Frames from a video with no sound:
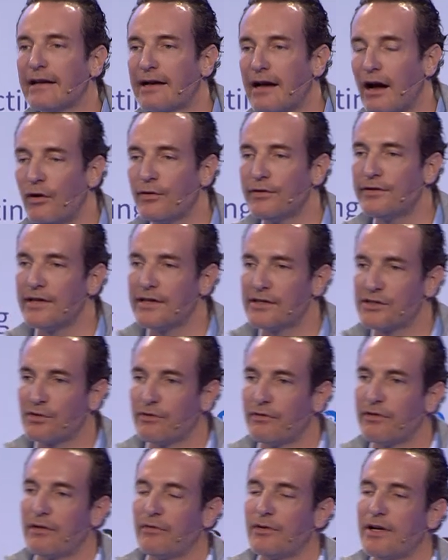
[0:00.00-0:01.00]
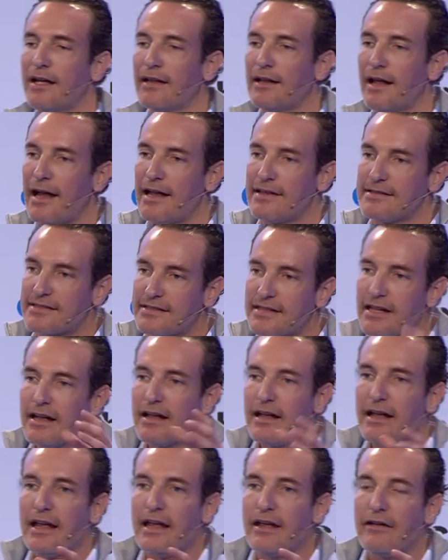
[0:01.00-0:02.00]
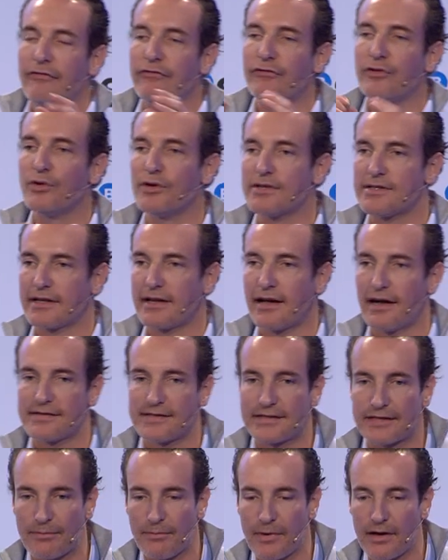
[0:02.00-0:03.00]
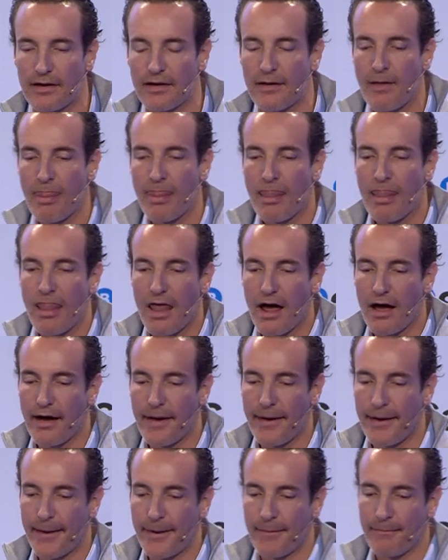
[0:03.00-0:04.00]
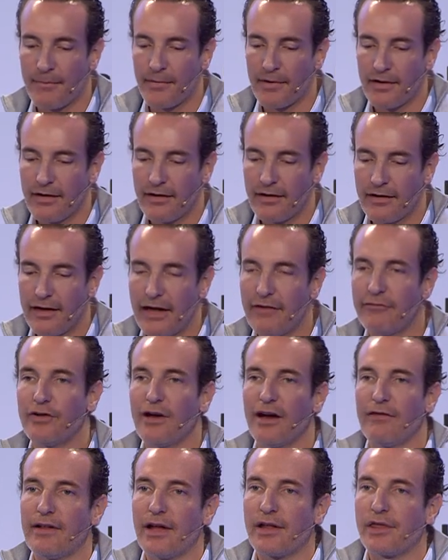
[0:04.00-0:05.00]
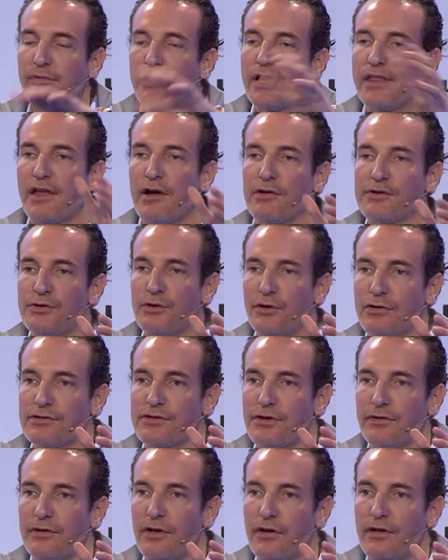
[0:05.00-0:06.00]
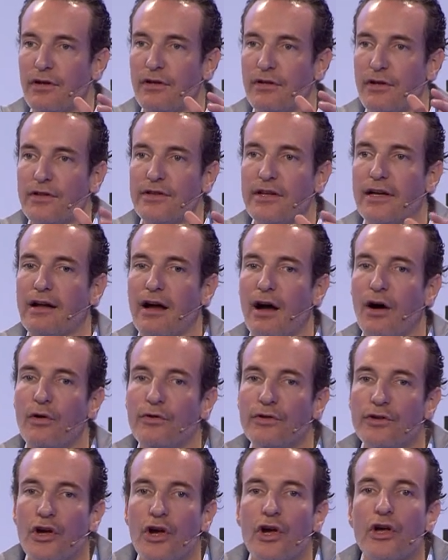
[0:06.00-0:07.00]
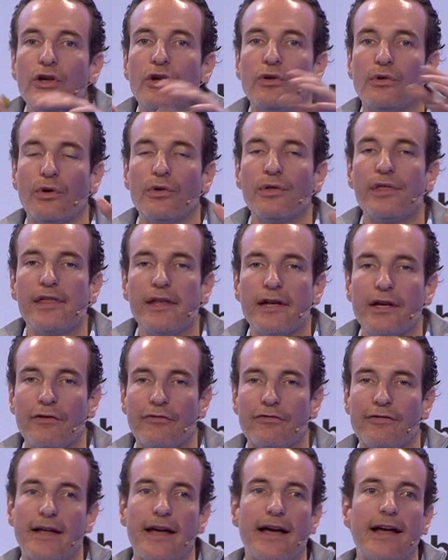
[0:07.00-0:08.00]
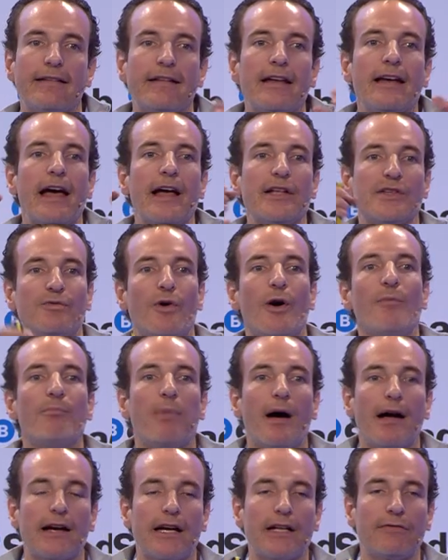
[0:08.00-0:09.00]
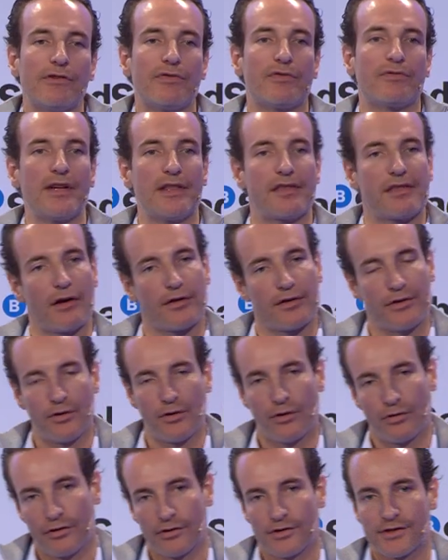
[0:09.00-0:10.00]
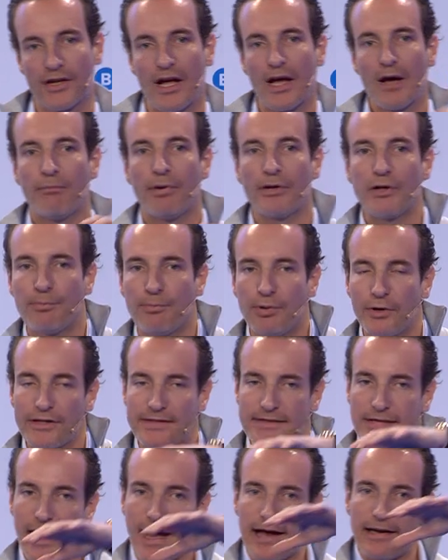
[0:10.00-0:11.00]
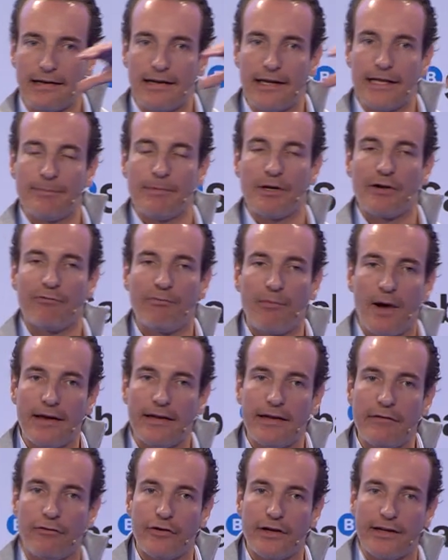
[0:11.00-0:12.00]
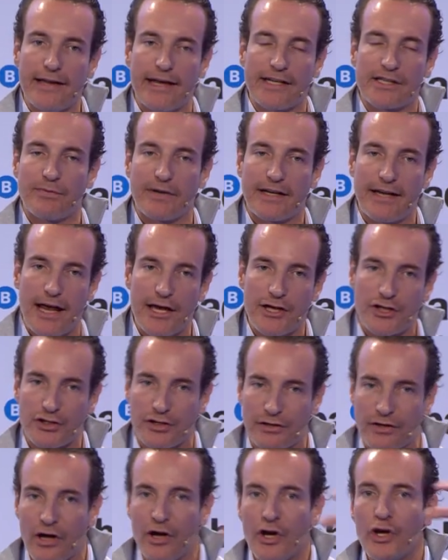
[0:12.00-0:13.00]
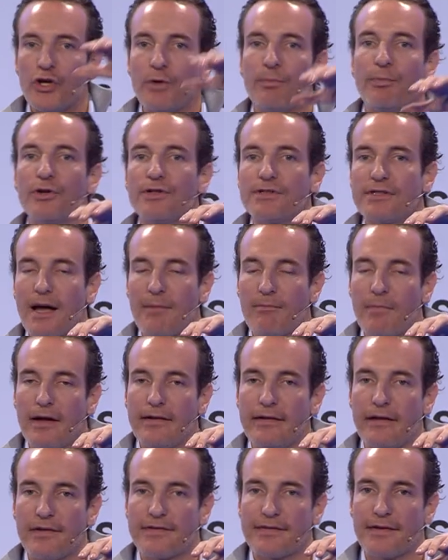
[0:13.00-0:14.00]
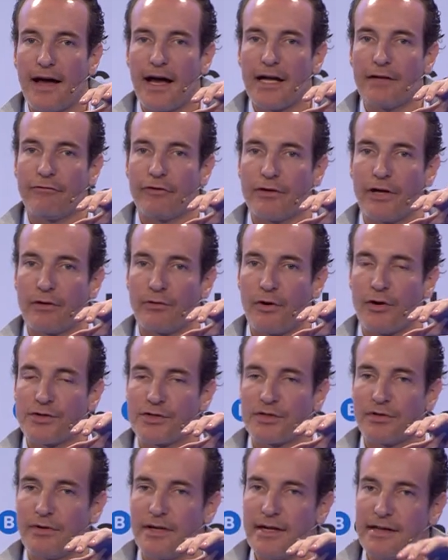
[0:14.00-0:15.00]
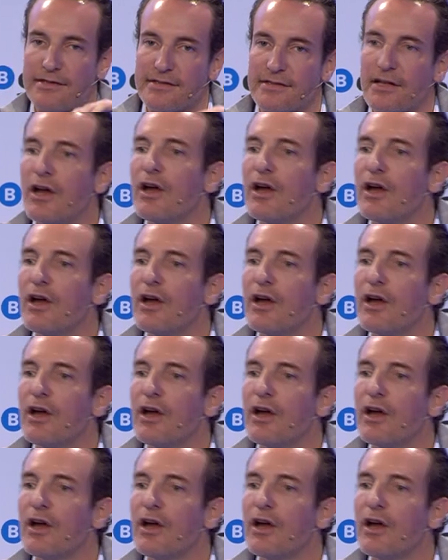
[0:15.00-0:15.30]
accounting. So we realized if you as a customer, um, if you have like 3,000 euros on the, uh, on the account, you don't think of that as one bucket with 3,000 euros, but you put aside a little bit of money for your next vacation, you put some money aside for your groceries,